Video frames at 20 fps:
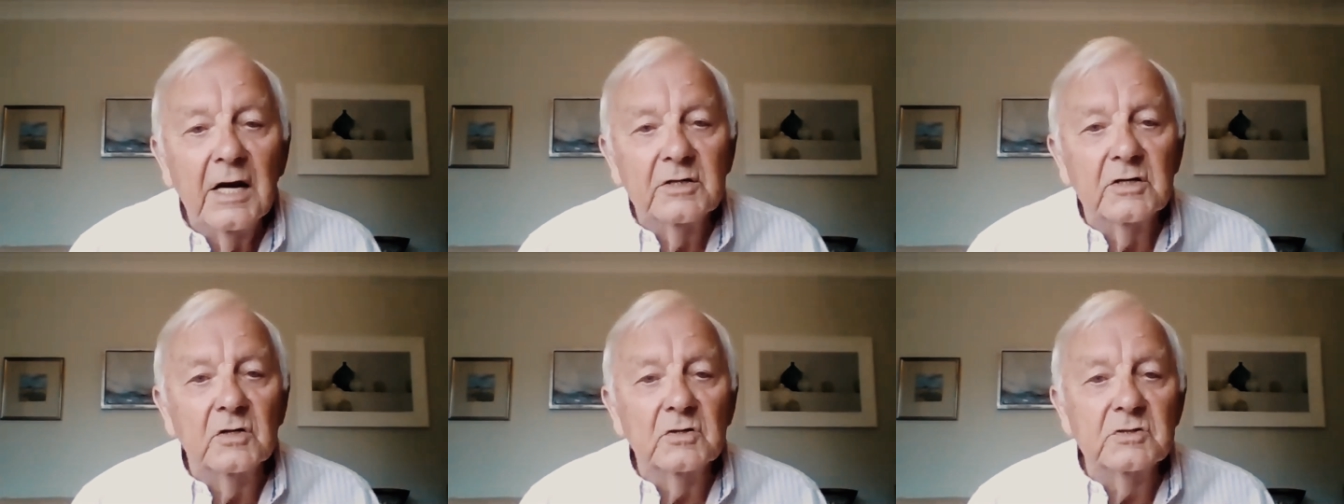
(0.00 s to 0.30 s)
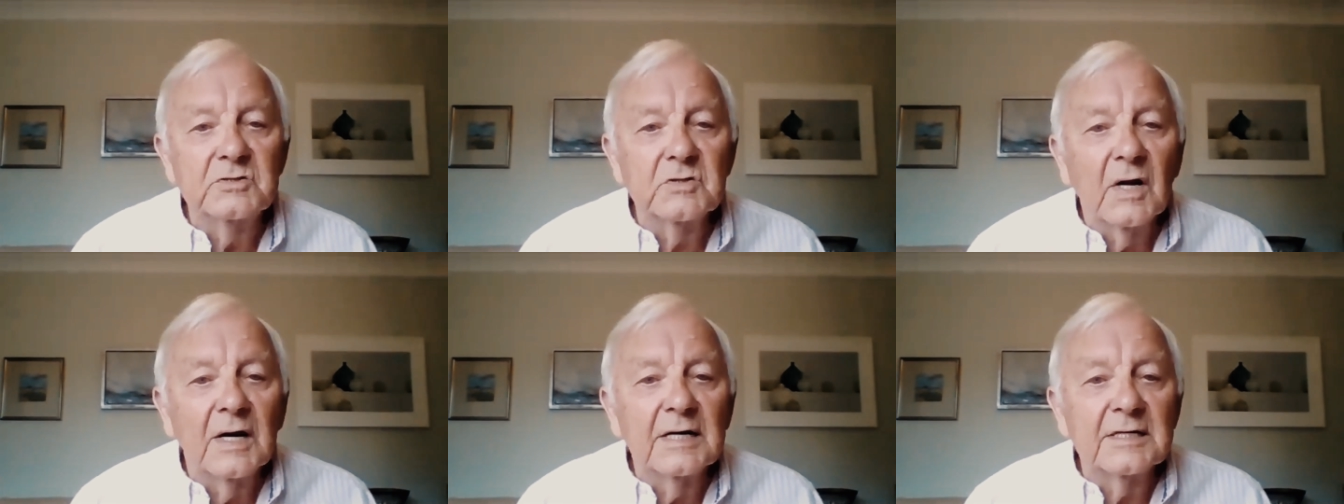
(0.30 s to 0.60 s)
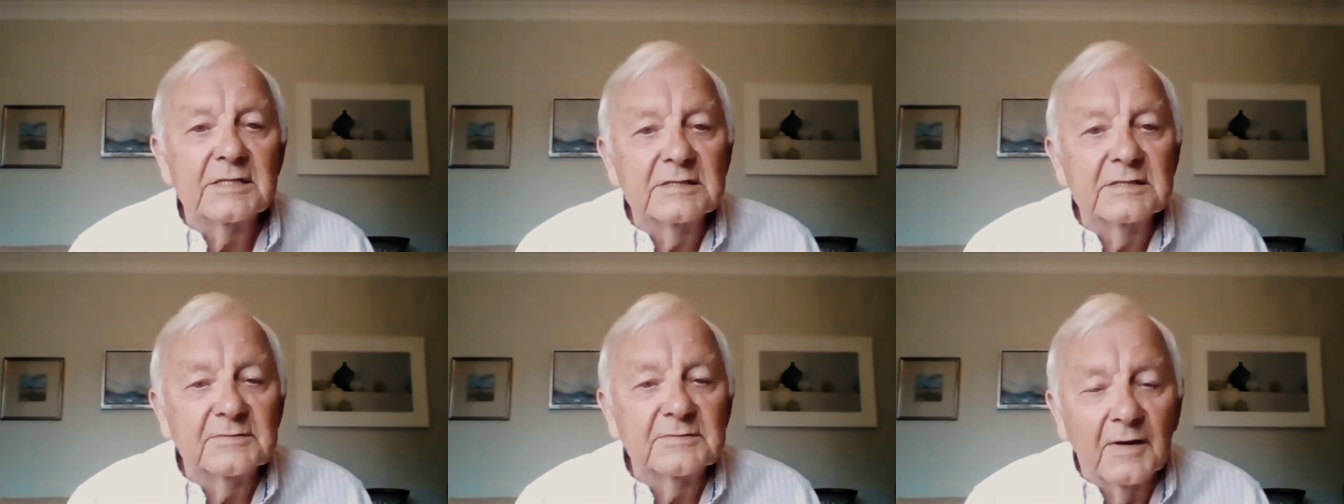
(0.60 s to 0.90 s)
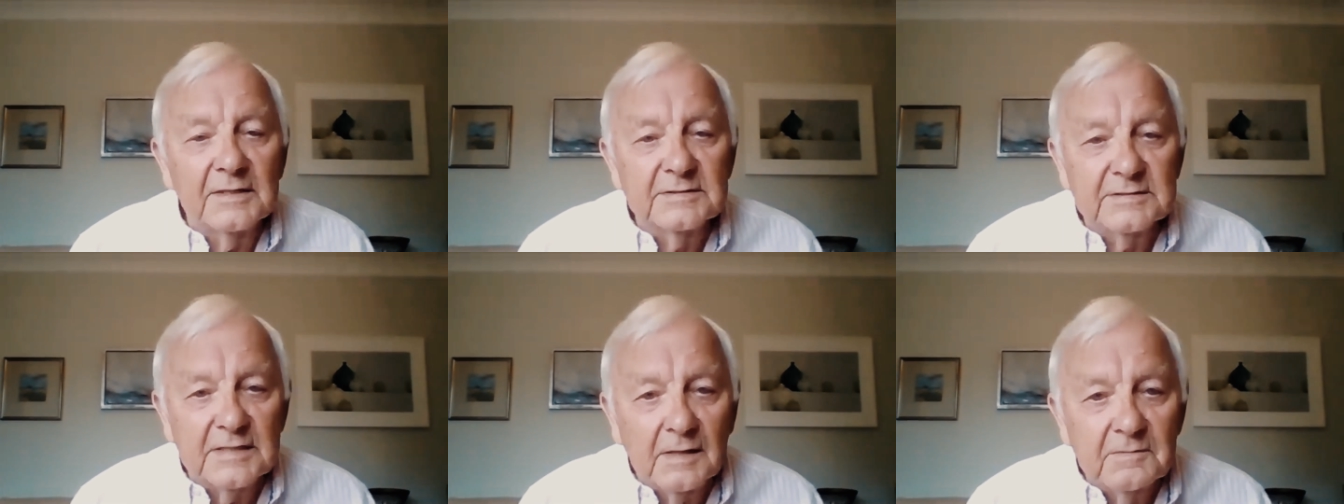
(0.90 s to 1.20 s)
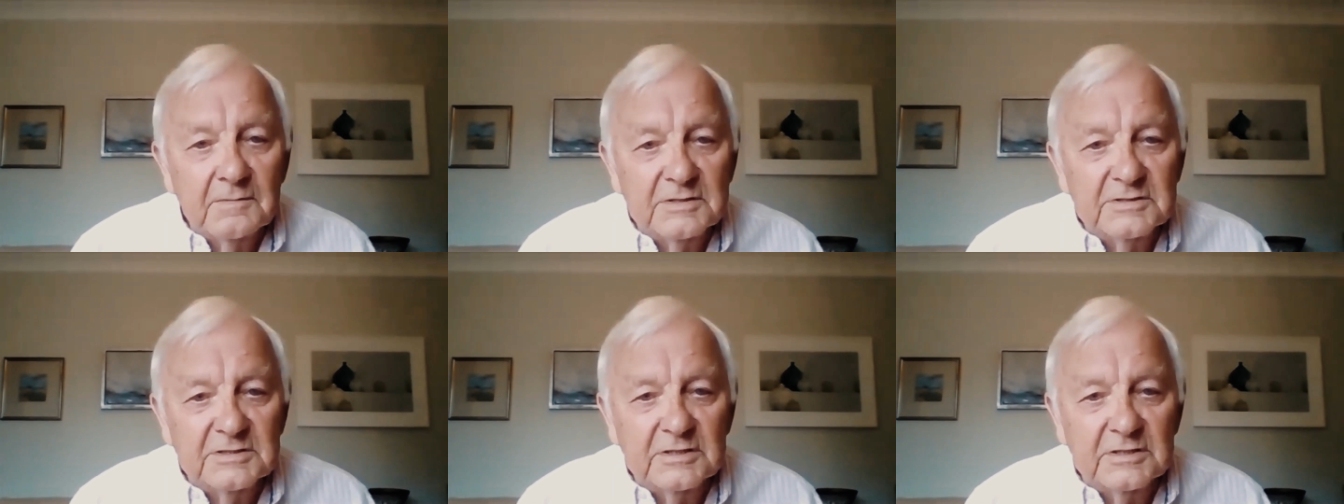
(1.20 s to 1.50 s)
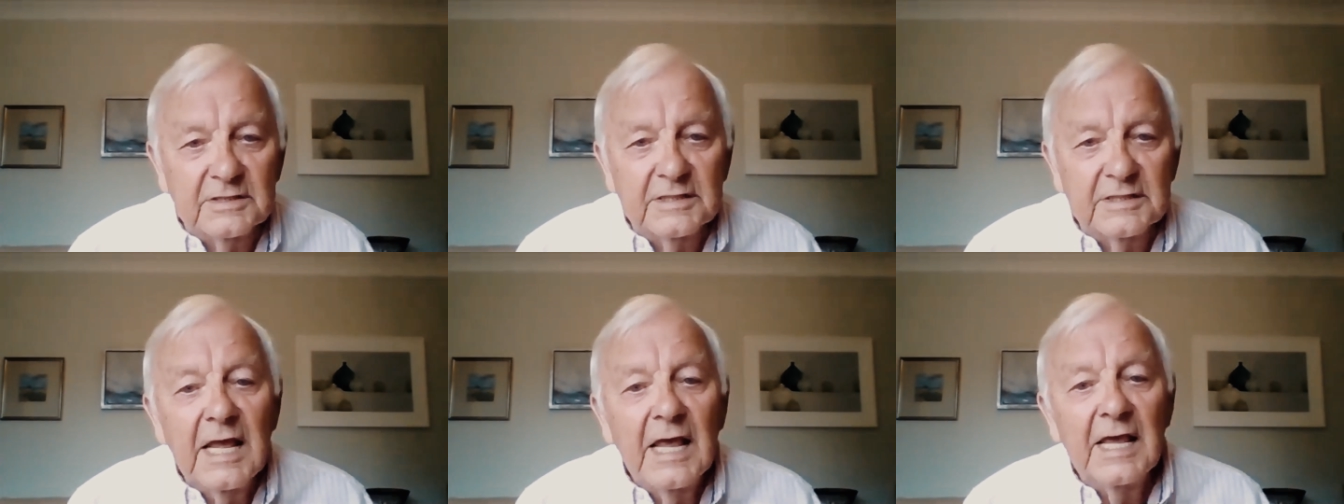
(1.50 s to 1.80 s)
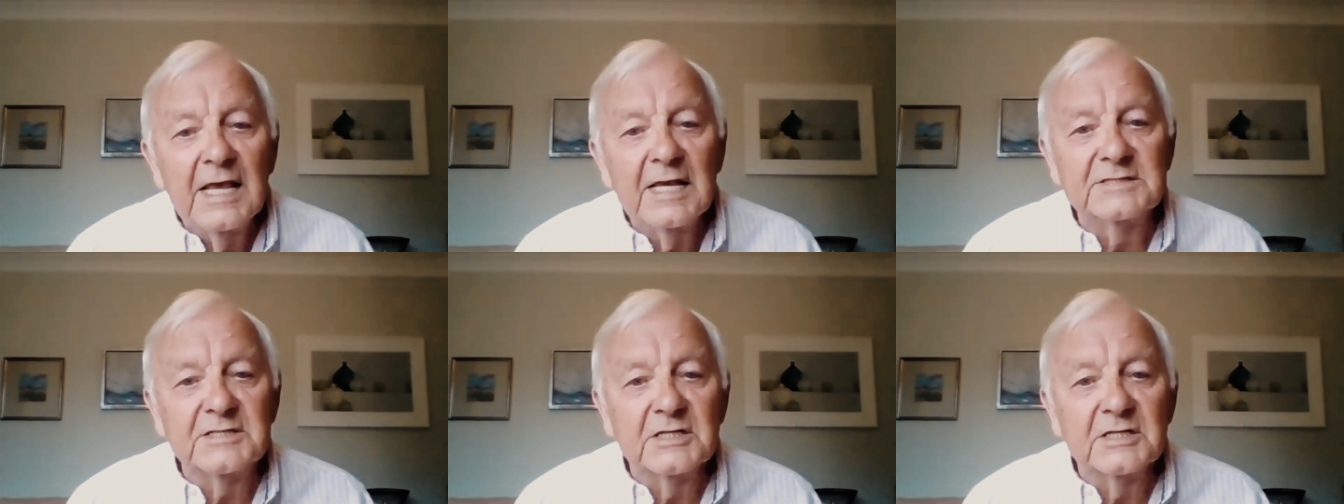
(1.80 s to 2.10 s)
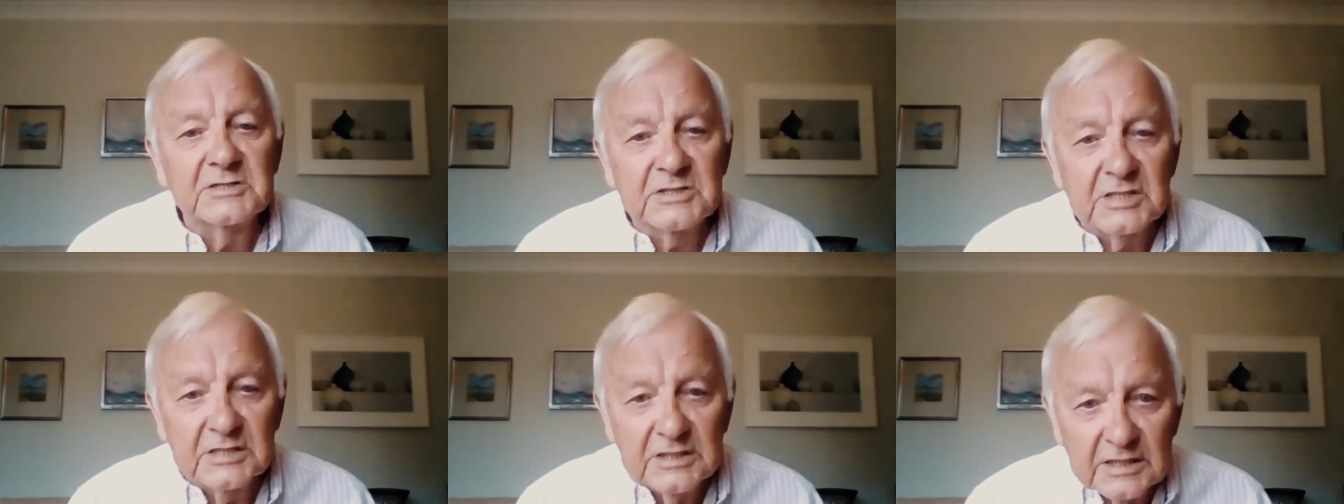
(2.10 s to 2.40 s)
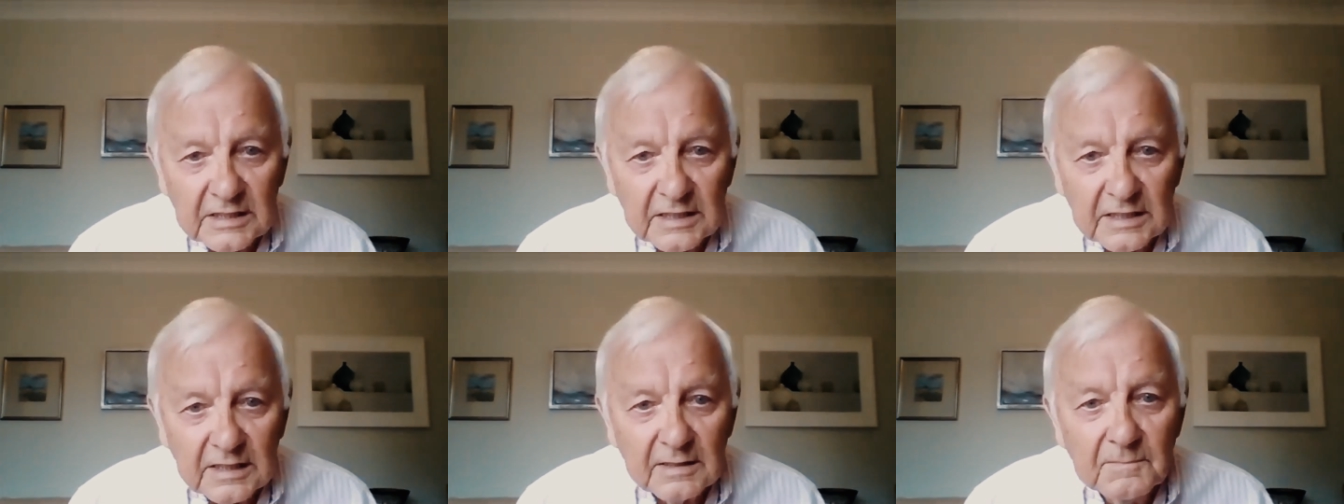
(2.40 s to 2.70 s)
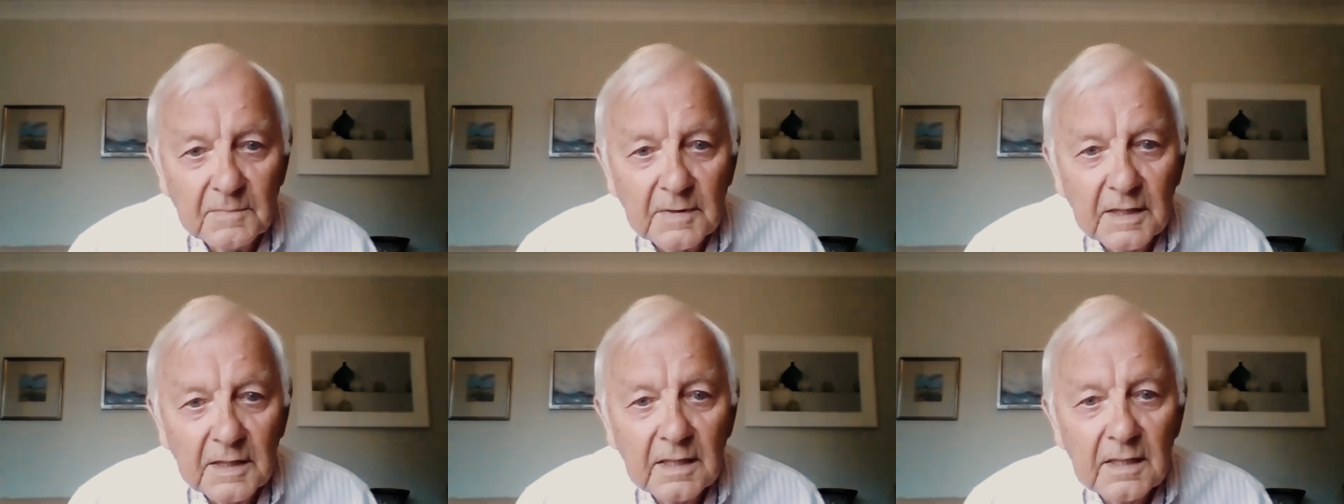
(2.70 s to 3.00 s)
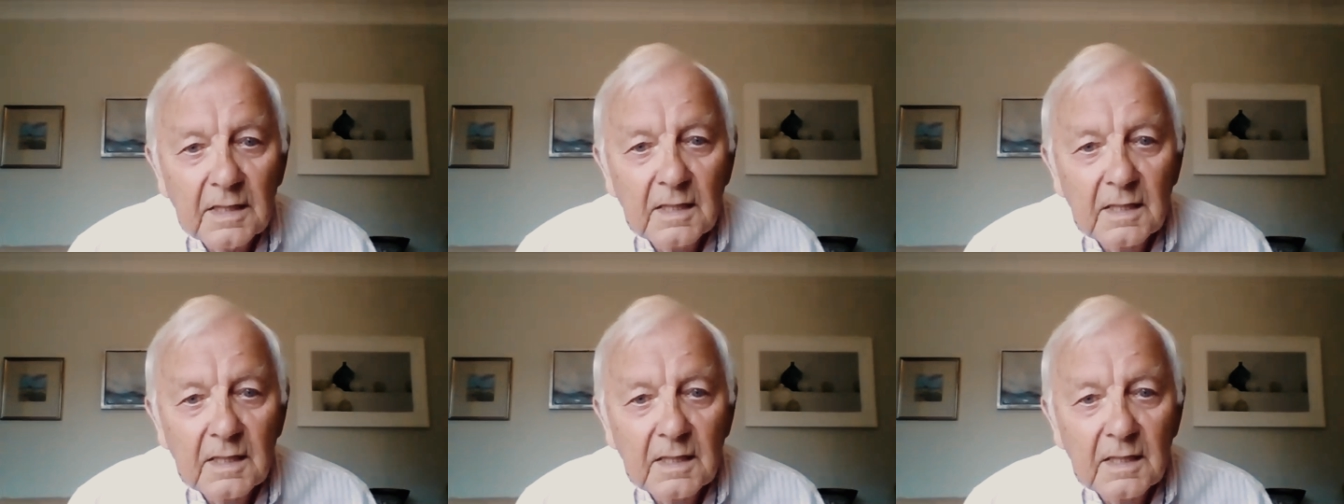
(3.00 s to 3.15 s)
Non-duality, as far as I'm concerned, is a term.